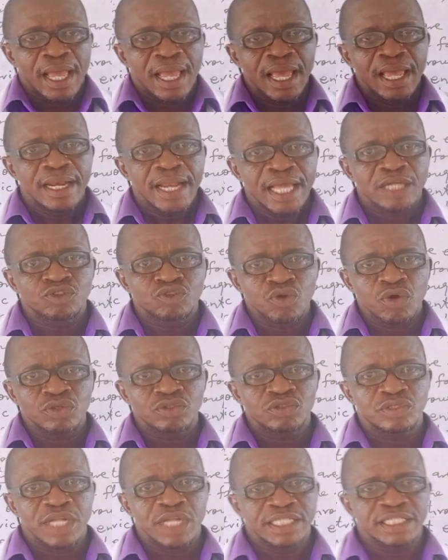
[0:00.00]

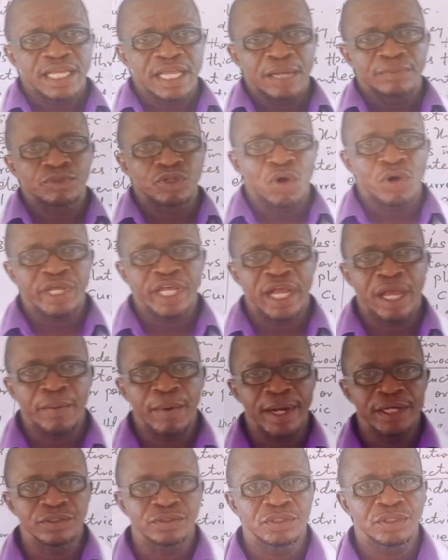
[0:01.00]
electrodes that I am talking
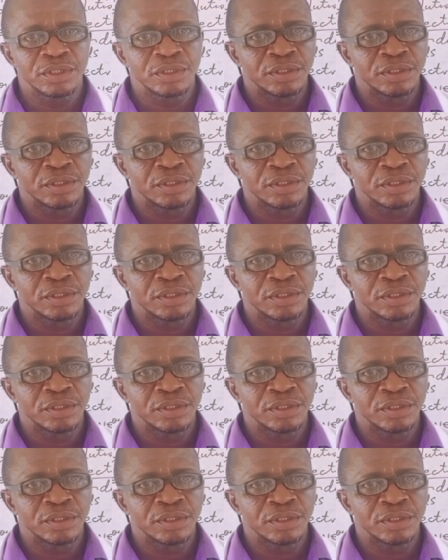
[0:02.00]
about.